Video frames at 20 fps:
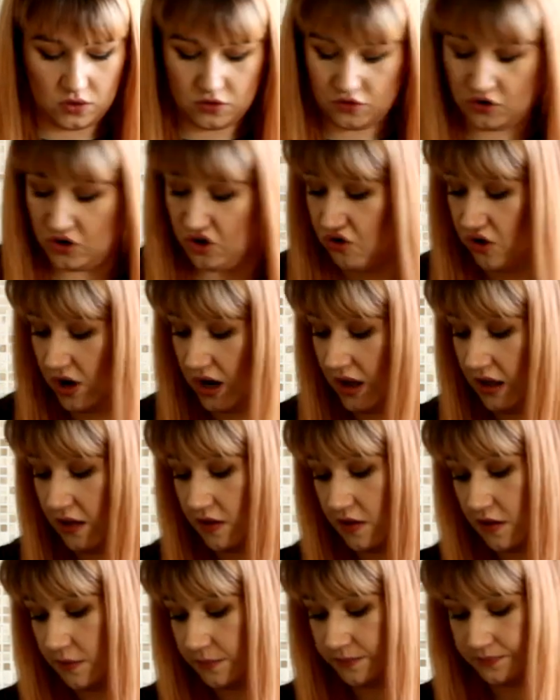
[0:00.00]
200
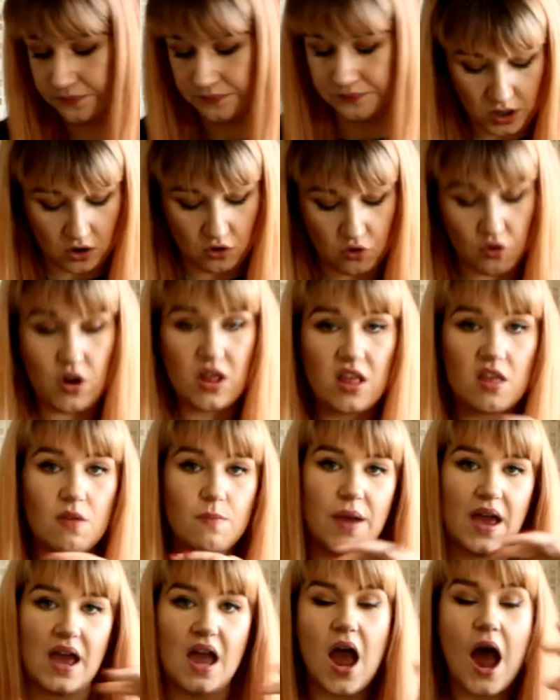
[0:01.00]
degrees. I want it
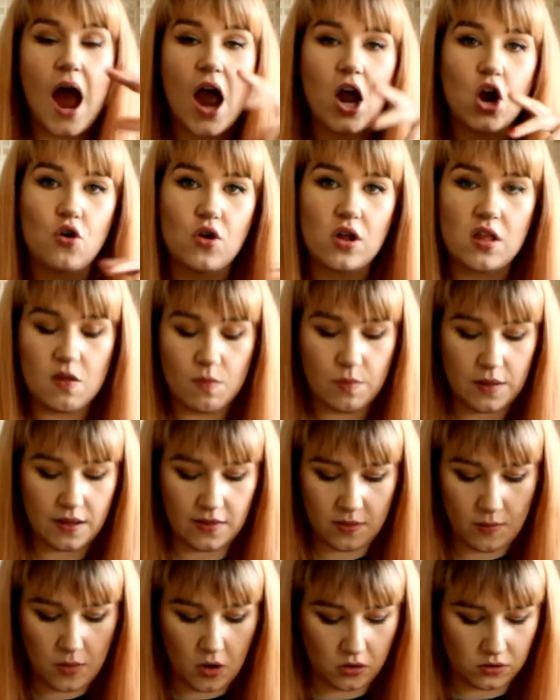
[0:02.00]

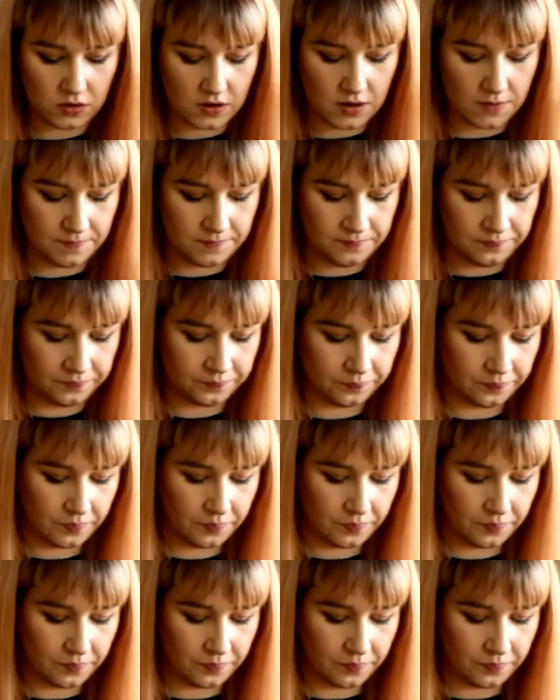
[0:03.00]
crispy on the bottom,